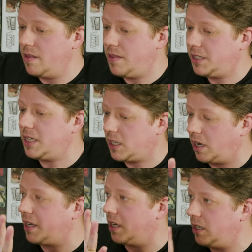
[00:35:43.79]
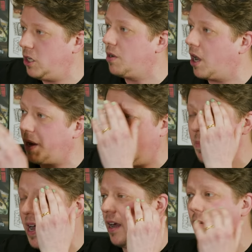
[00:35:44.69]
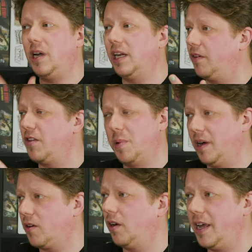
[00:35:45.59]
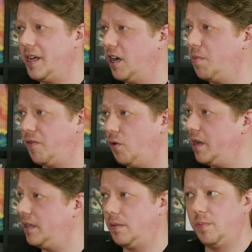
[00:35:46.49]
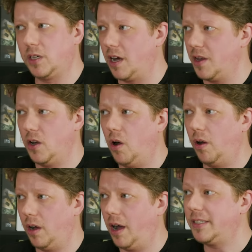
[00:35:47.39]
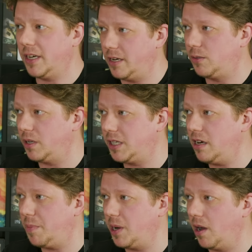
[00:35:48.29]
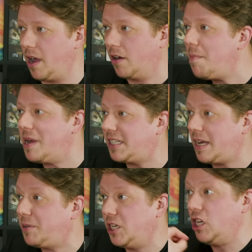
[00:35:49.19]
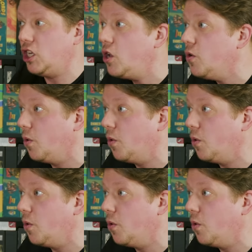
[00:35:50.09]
This is like you going, hey man, I really love you, but I've got to let you know before we tie the knot, I turn into a turnip at night and I'm accepting you.